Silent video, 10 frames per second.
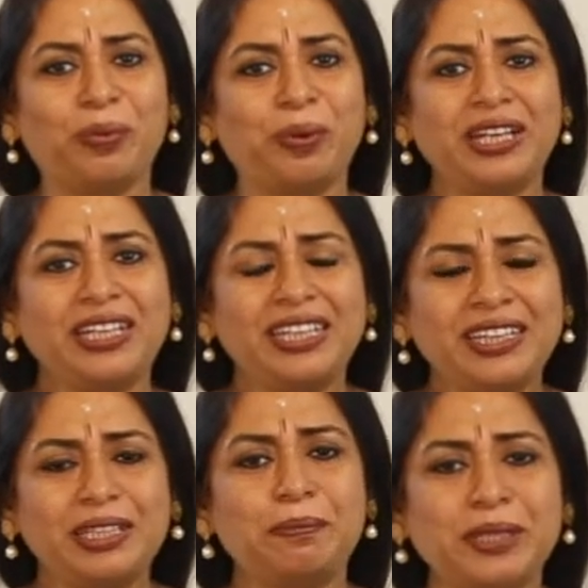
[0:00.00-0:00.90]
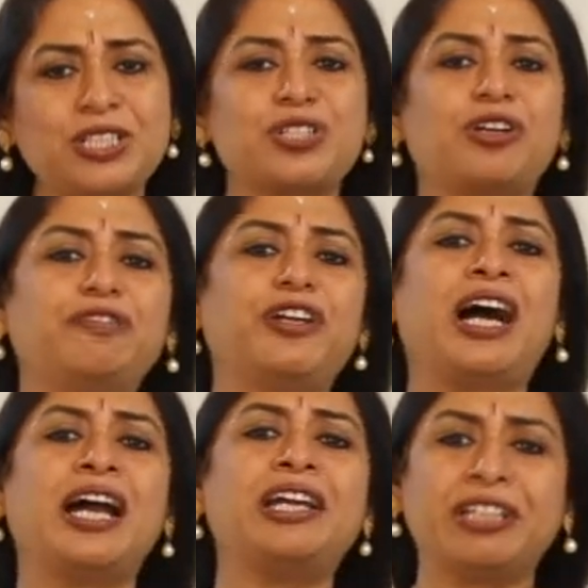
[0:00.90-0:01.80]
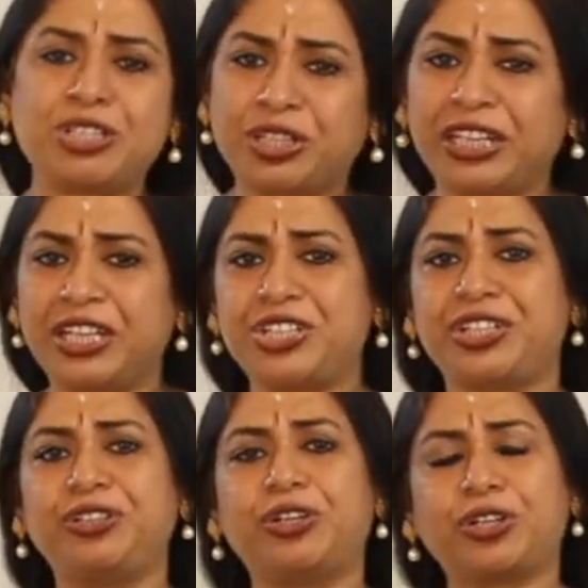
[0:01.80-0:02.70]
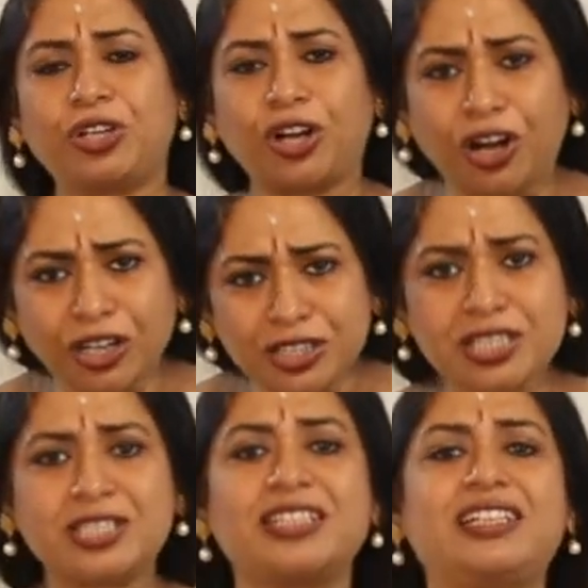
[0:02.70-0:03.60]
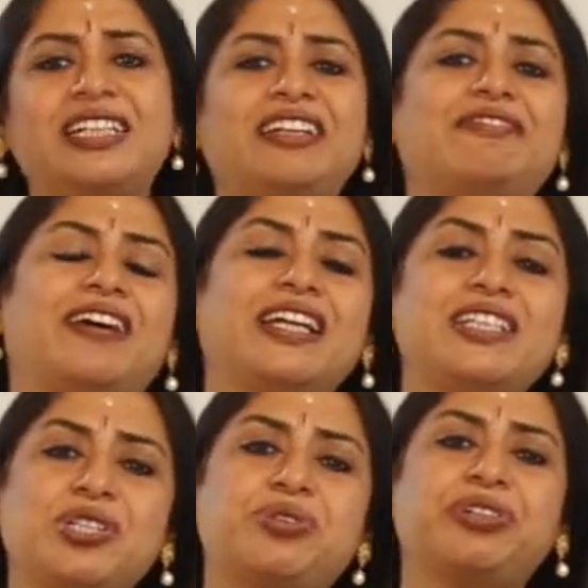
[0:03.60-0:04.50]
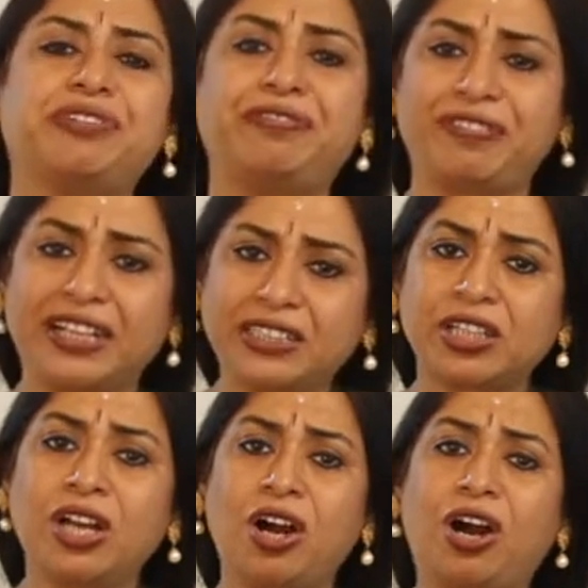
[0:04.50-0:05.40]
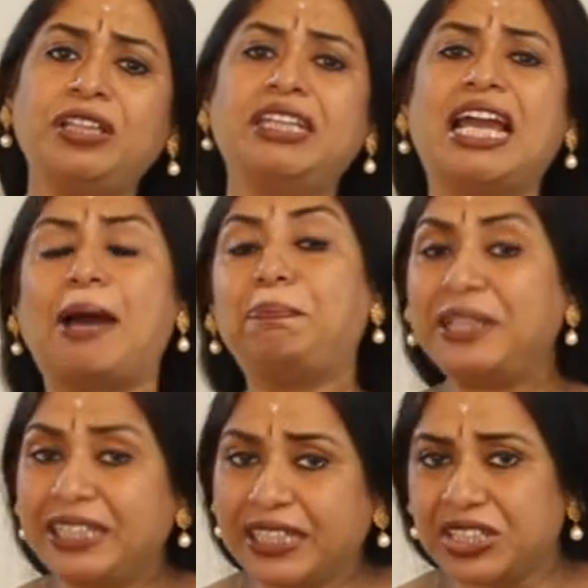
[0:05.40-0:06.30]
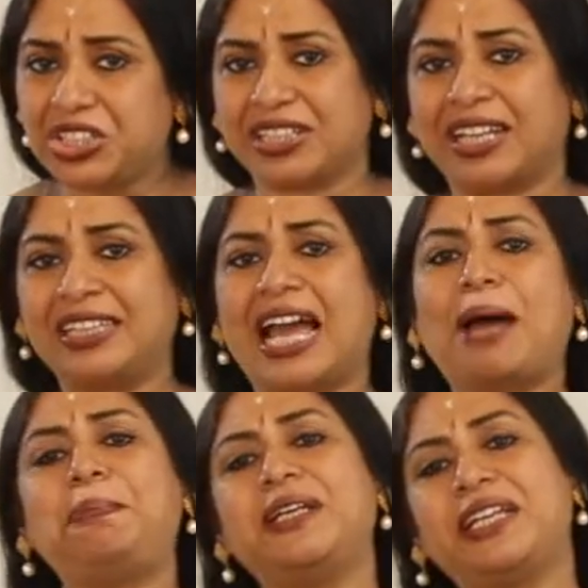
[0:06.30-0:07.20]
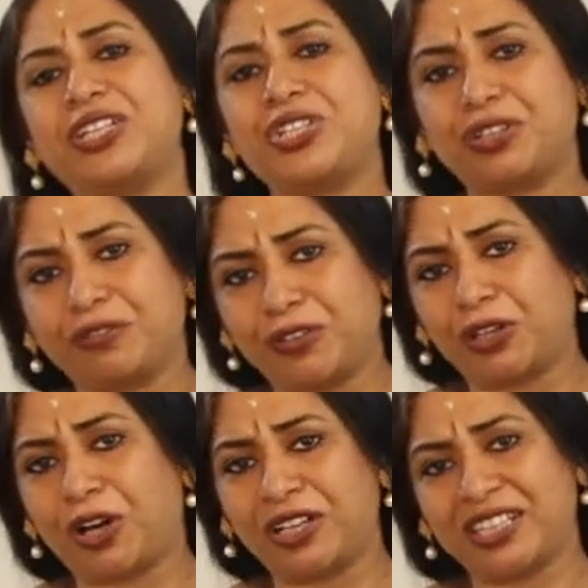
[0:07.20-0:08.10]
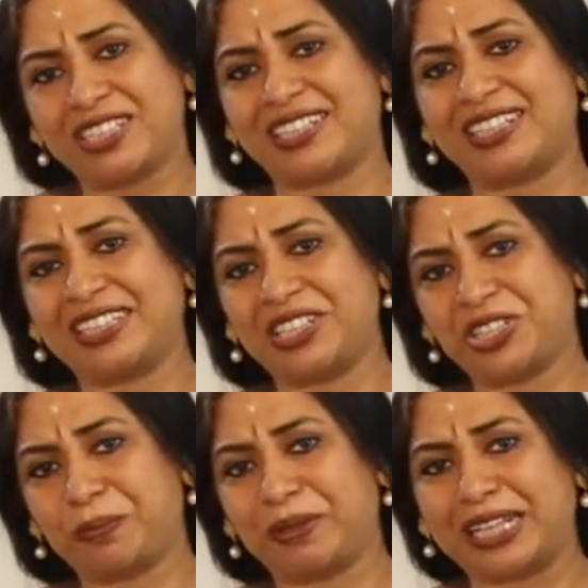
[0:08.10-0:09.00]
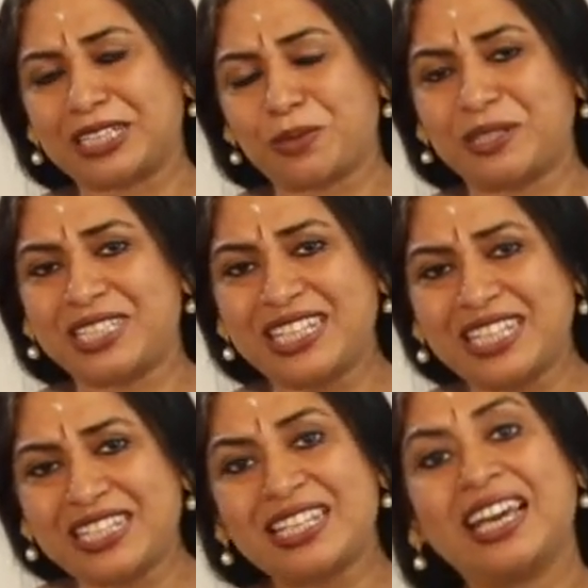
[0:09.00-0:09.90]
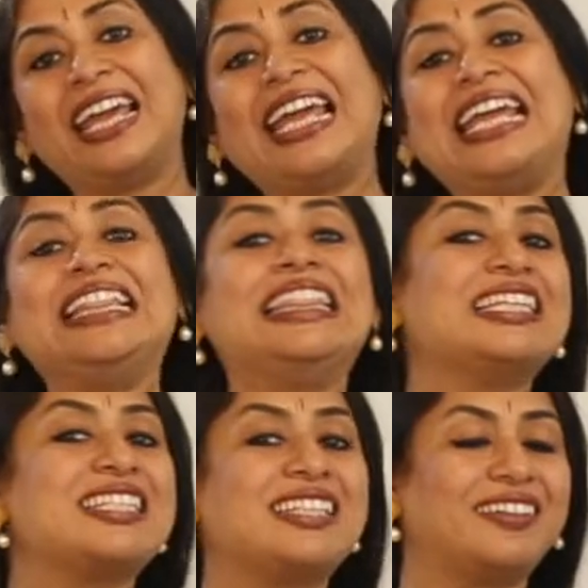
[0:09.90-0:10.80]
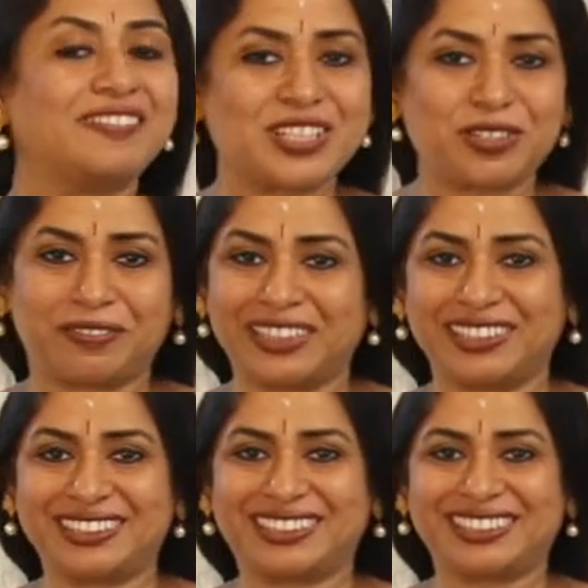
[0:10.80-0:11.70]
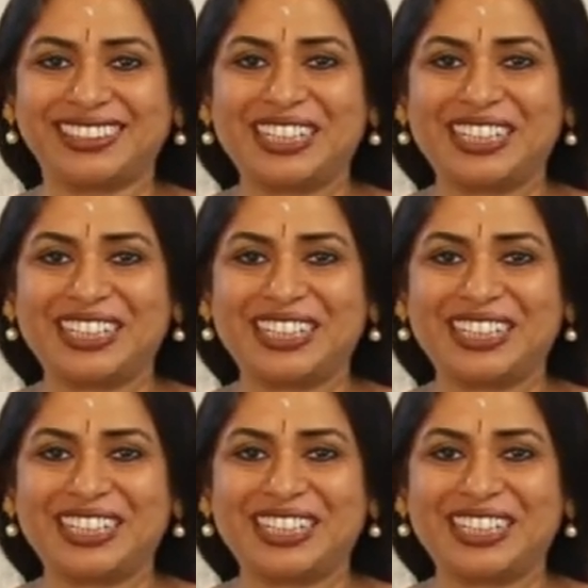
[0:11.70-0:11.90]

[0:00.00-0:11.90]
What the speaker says: when in the midst of your higher education, you're constantly invited to reflect on the application and the application of your knowledge and leadership and expertise in the service of others.